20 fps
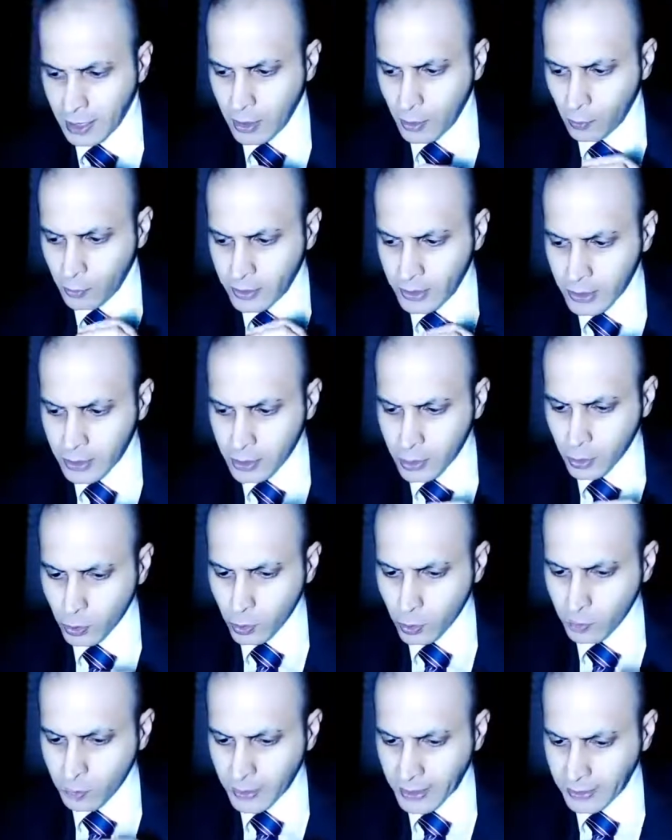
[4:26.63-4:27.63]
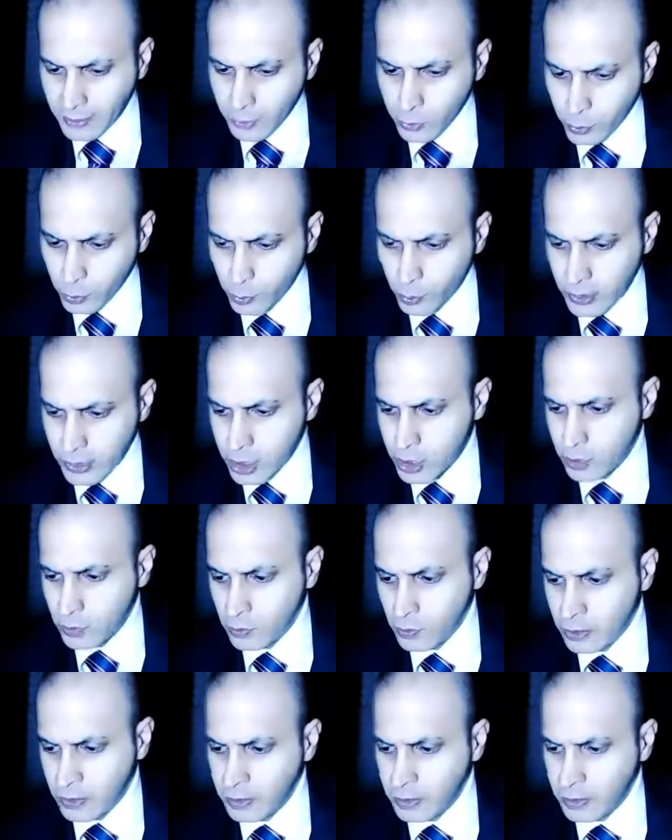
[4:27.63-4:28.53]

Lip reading: we need to go back through history.